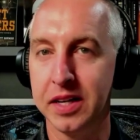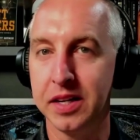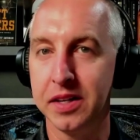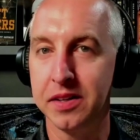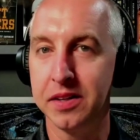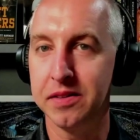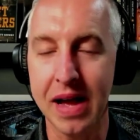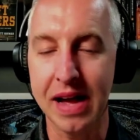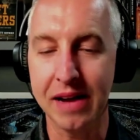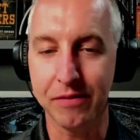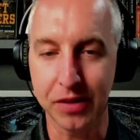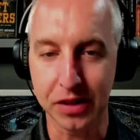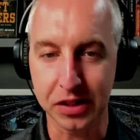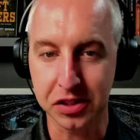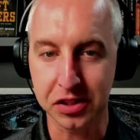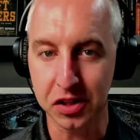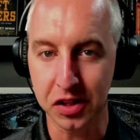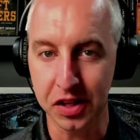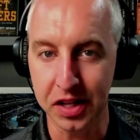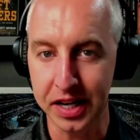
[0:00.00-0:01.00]
at the
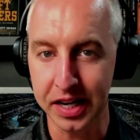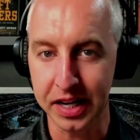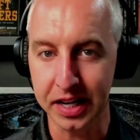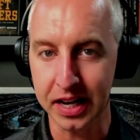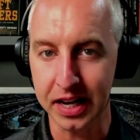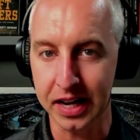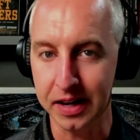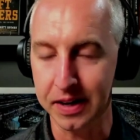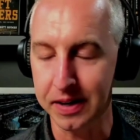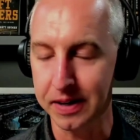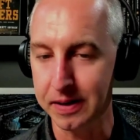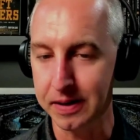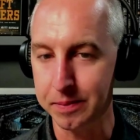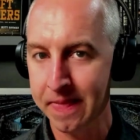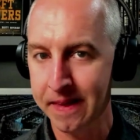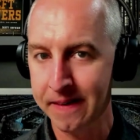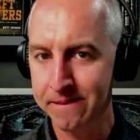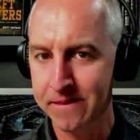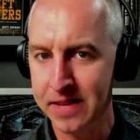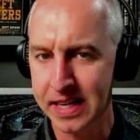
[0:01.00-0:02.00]
Mavericks clinic at
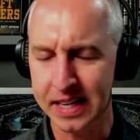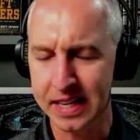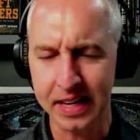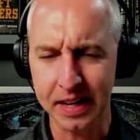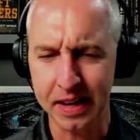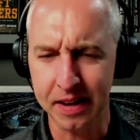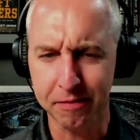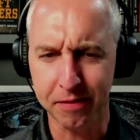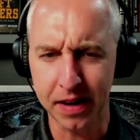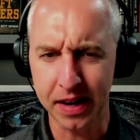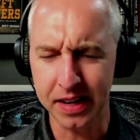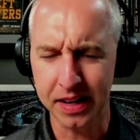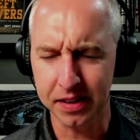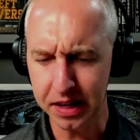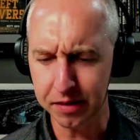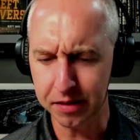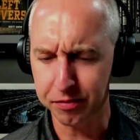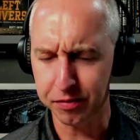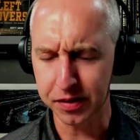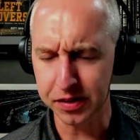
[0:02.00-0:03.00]
I
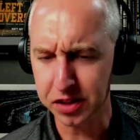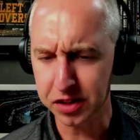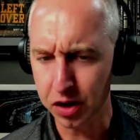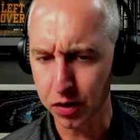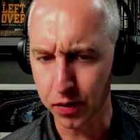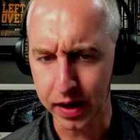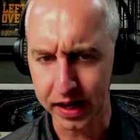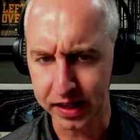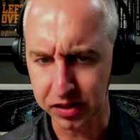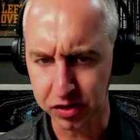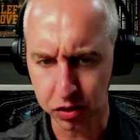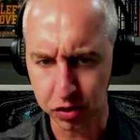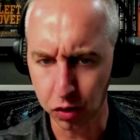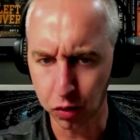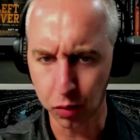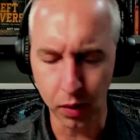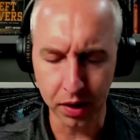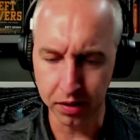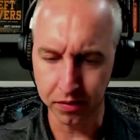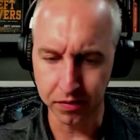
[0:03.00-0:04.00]
think at Frisco High
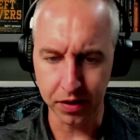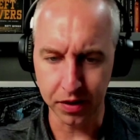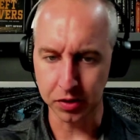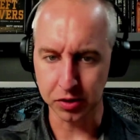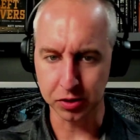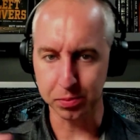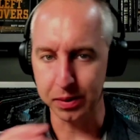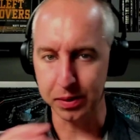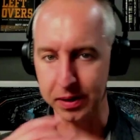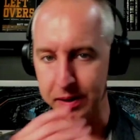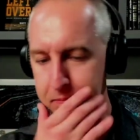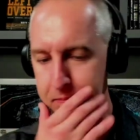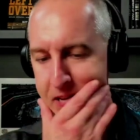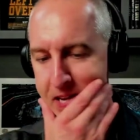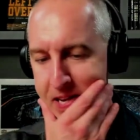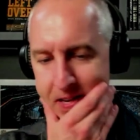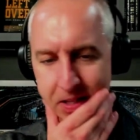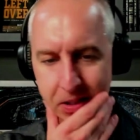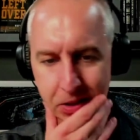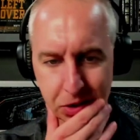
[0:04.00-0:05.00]
School, one of those, but
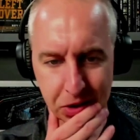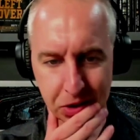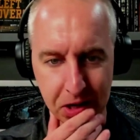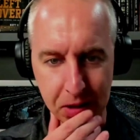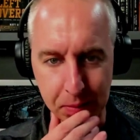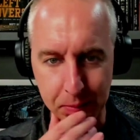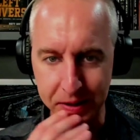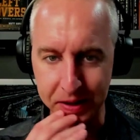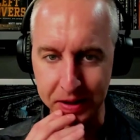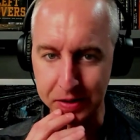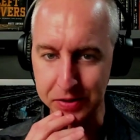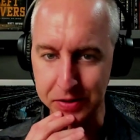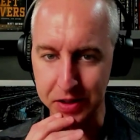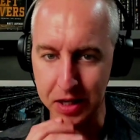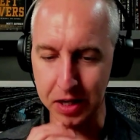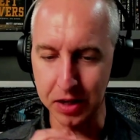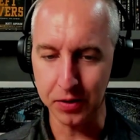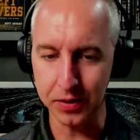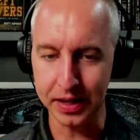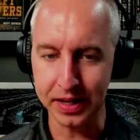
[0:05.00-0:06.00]
this was a couple years
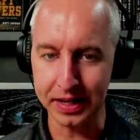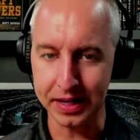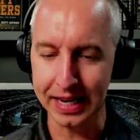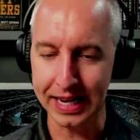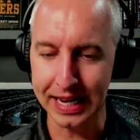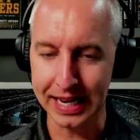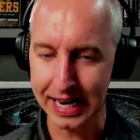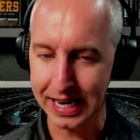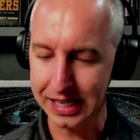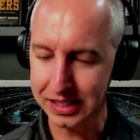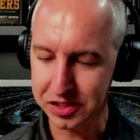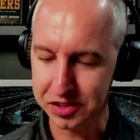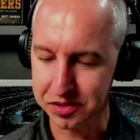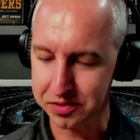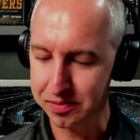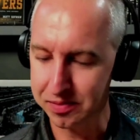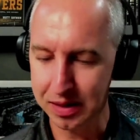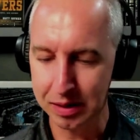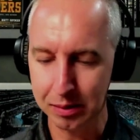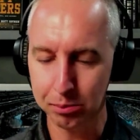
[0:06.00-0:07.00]
ago, and I
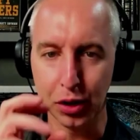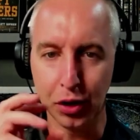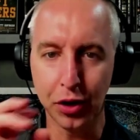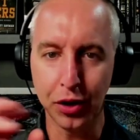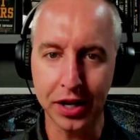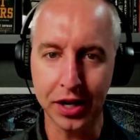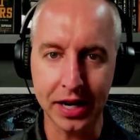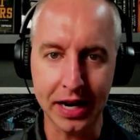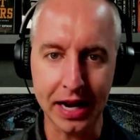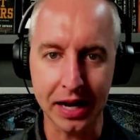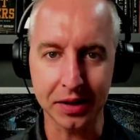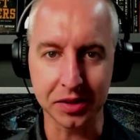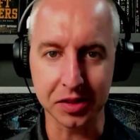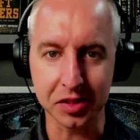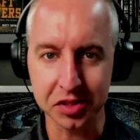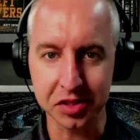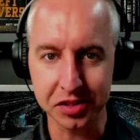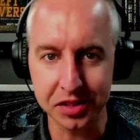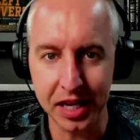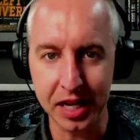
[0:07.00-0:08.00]
just blurted out a
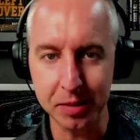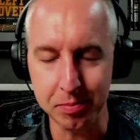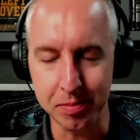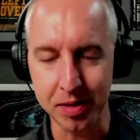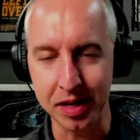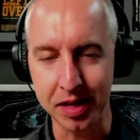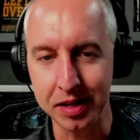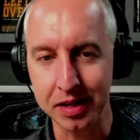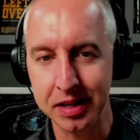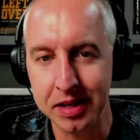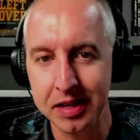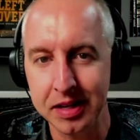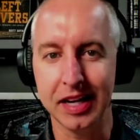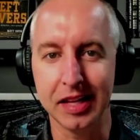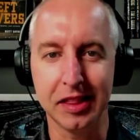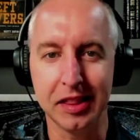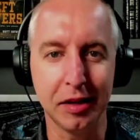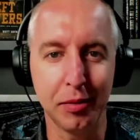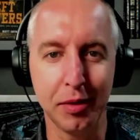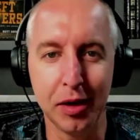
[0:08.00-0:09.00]
statement, and I
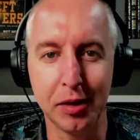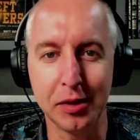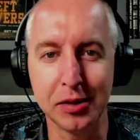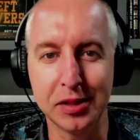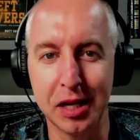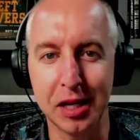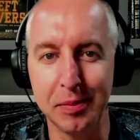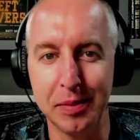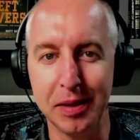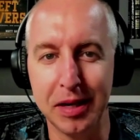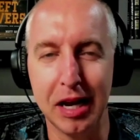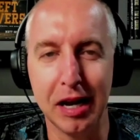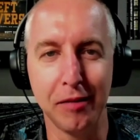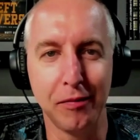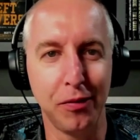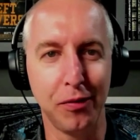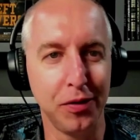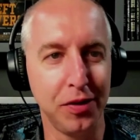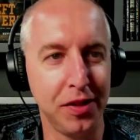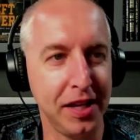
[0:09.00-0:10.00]
think we always got to be
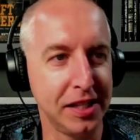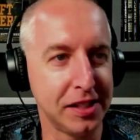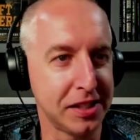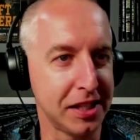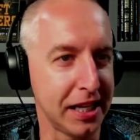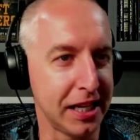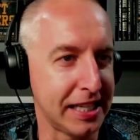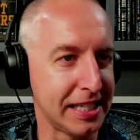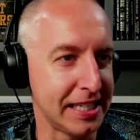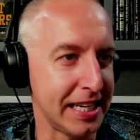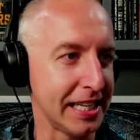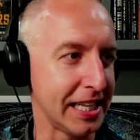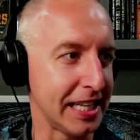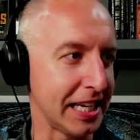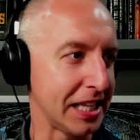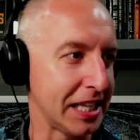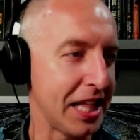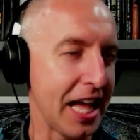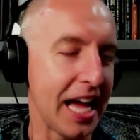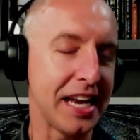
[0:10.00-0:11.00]
careful with these, like saying
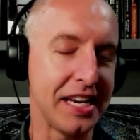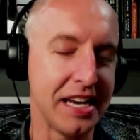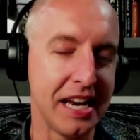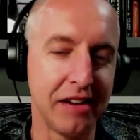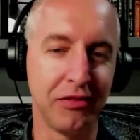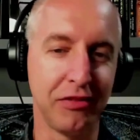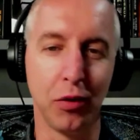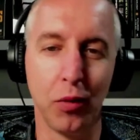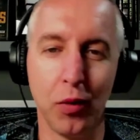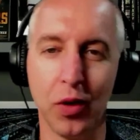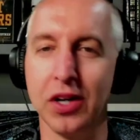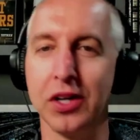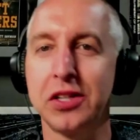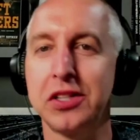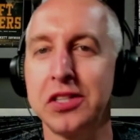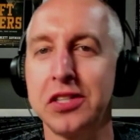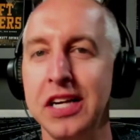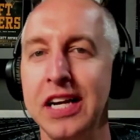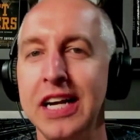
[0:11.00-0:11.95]
like that never works.